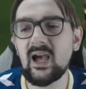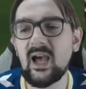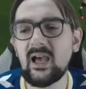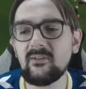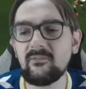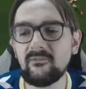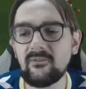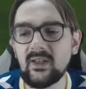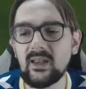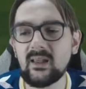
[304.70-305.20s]
I
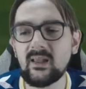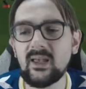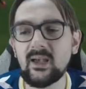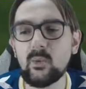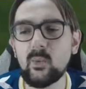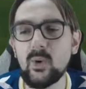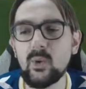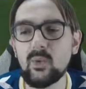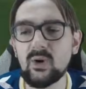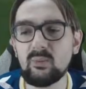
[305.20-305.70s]
felt
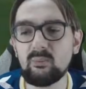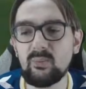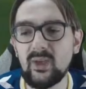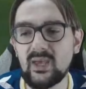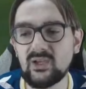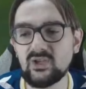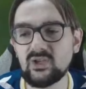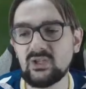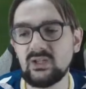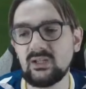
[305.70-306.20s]
like we weren't
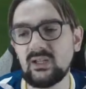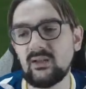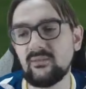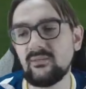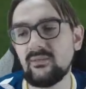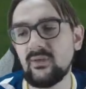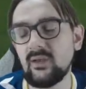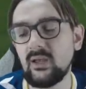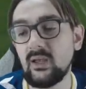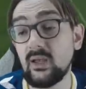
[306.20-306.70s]
patient
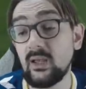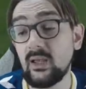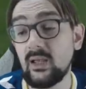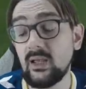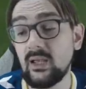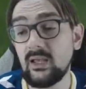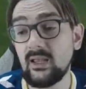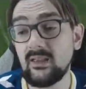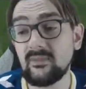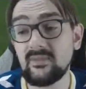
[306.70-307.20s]
enough.
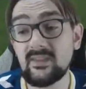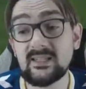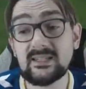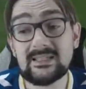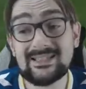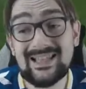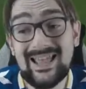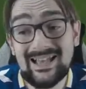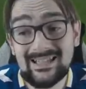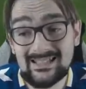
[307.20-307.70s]
This
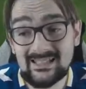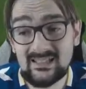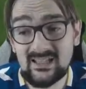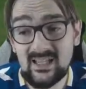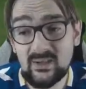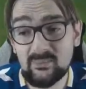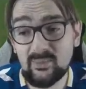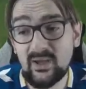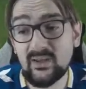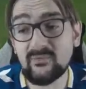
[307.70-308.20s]
next
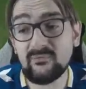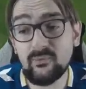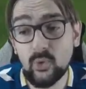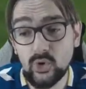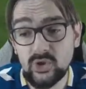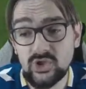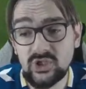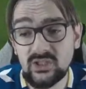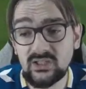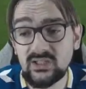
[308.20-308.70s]
clip,
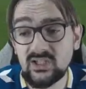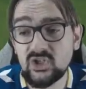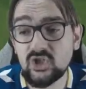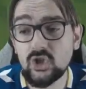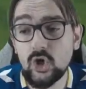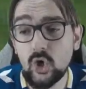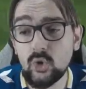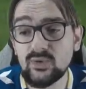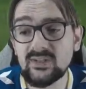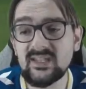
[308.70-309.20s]
unfortunately,
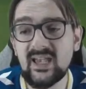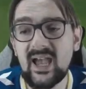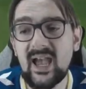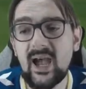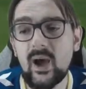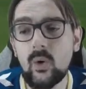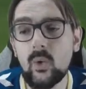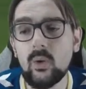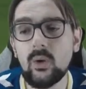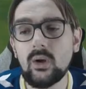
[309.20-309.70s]
shows
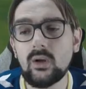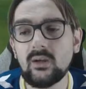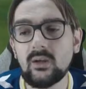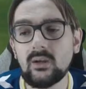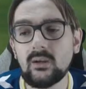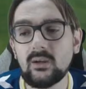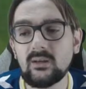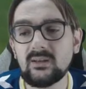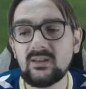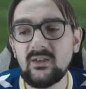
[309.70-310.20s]
how
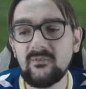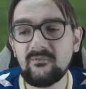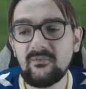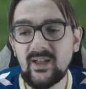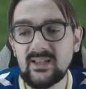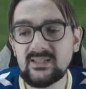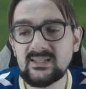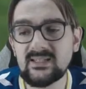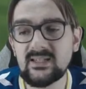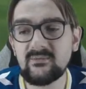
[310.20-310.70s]

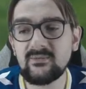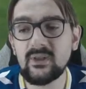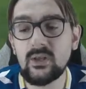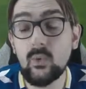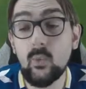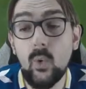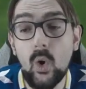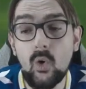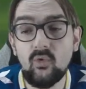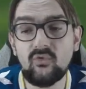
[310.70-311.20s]
defensively
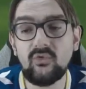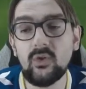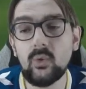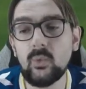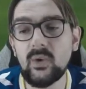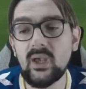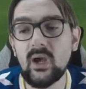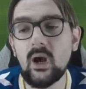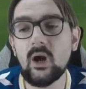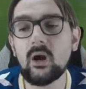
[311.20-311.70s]
woeful
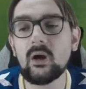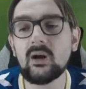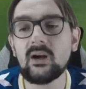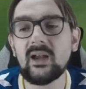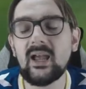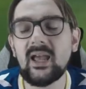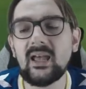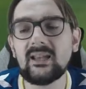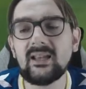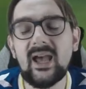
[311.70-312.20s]
we
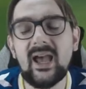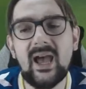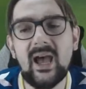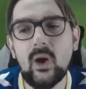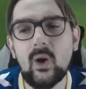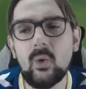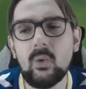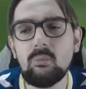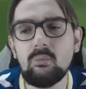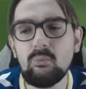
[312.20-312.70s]
are and
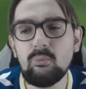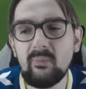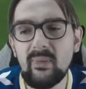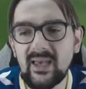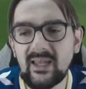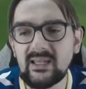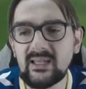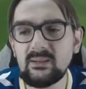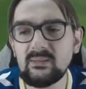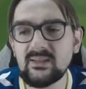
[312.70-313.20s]
how
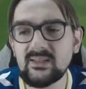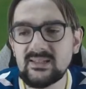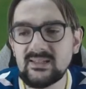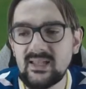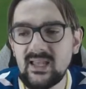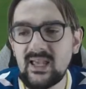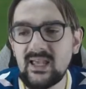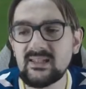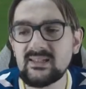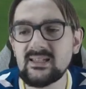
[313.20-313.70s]
many
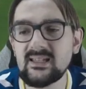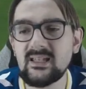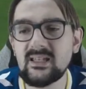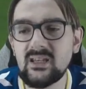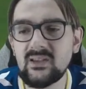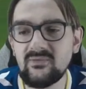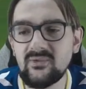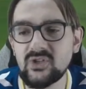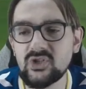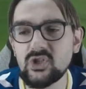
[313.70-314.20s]
mistakes
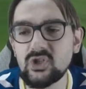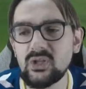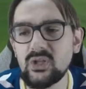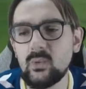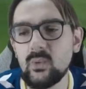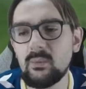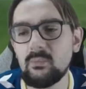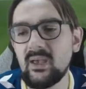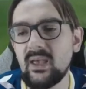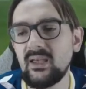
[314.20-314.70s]
individually
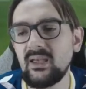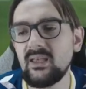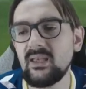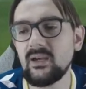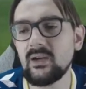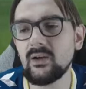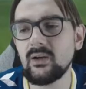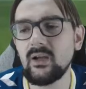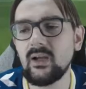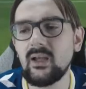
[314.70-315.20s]
we make
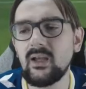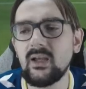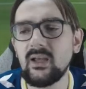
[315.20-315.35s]
here.